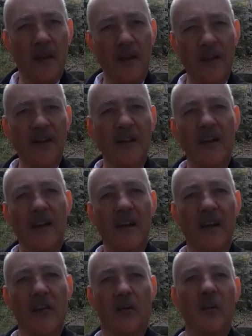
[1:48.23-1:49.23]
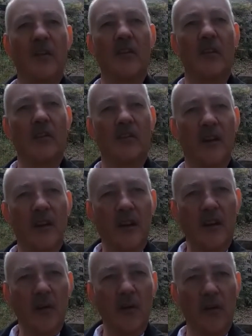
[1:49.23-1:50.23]
Initially his research
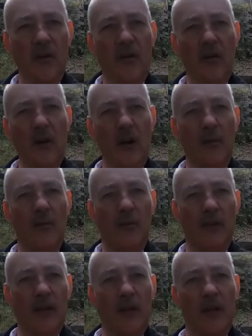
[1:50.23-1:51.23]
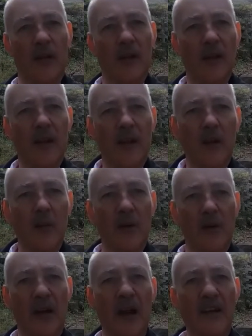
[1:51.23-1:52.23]
was on scallops,
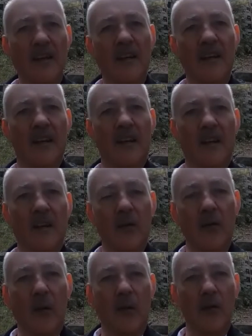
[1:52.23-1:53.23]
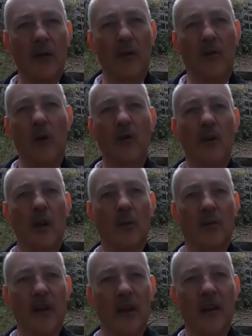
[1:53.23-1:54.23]
but later there were rock
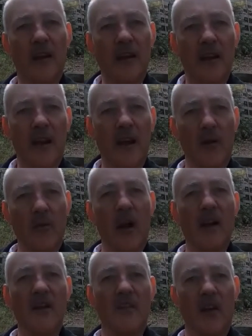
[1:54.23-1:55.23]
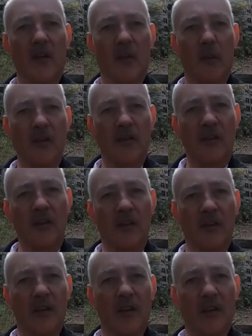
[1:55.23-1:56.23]
lobster and a range of other
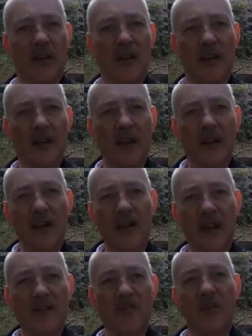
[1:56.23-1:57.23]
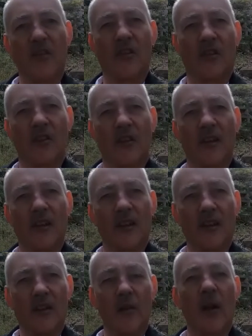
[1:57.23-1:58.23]
species. The entrance
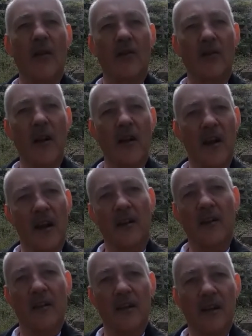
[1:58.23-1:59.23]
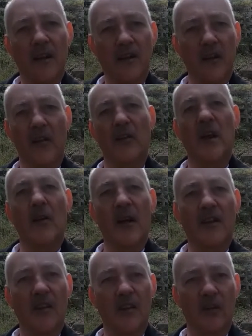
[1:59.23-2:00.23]
is around the front now, so there's no
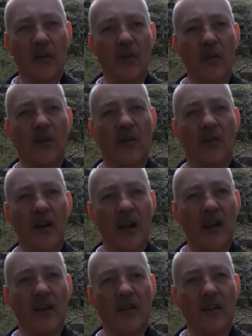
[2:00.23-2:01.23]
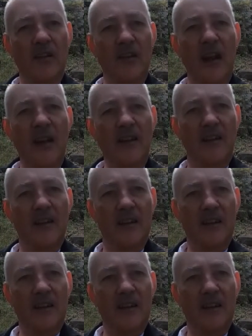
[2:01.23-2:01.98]
access from this gate,